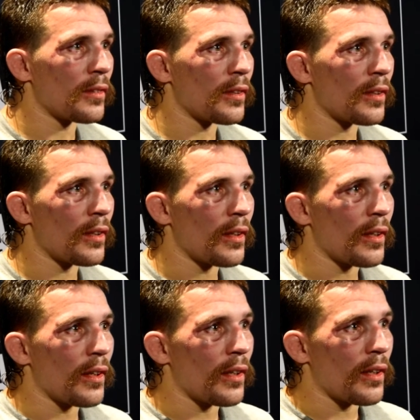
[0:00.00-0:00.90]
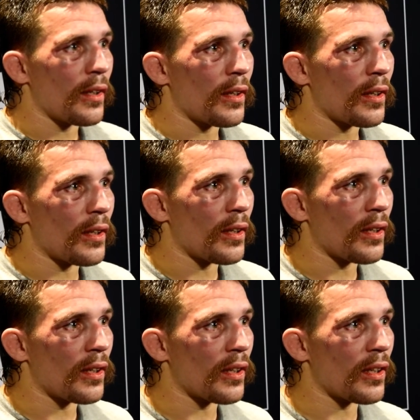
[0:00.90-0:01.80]
did you feel pretty confident
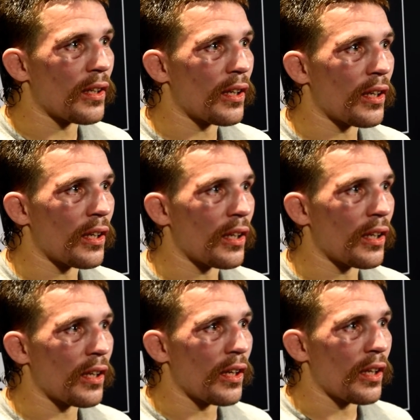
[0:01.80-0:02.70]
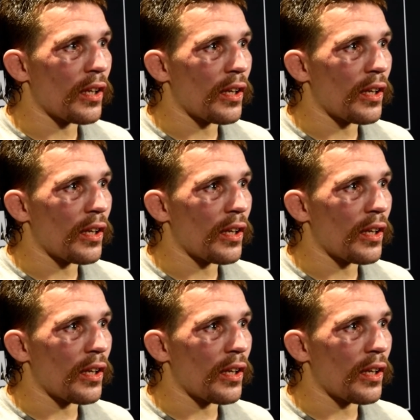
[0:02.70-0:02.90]
in this matchup going in there?